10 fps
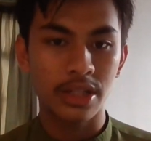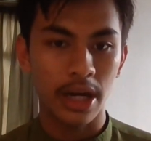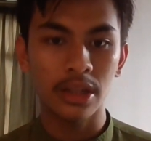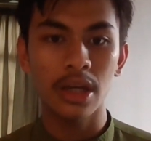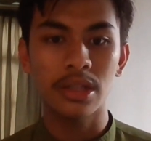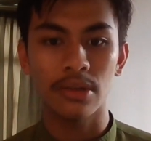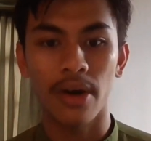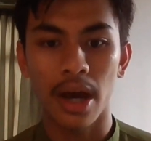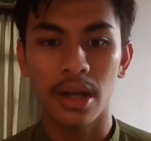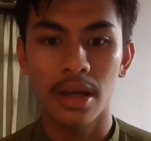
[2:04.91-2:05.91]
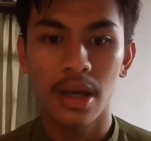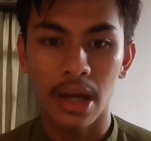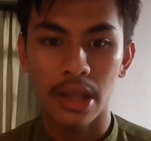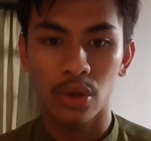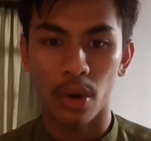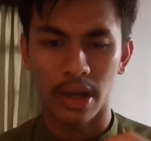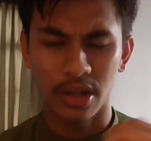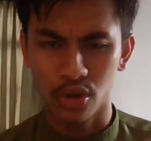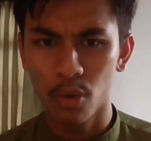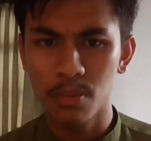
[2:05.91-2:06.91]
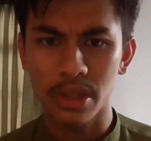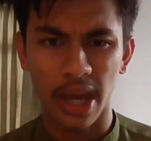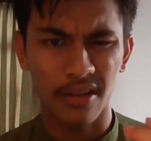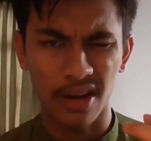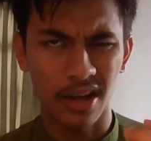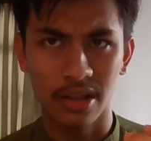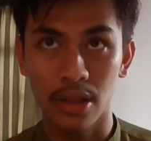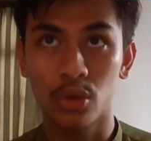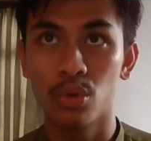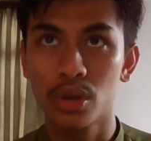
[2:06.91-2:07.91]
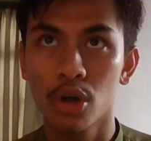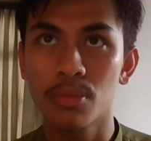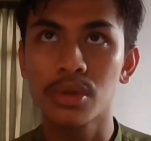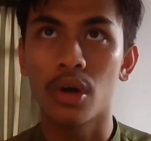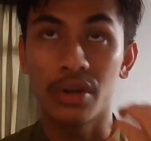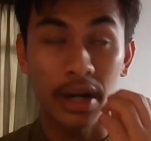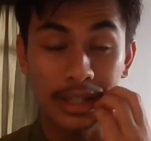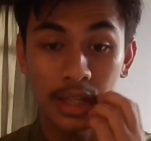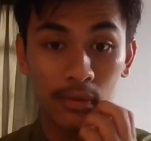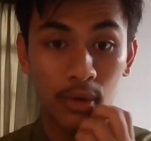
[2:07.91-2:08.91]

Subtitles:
society is divided into like groups and into groups or races.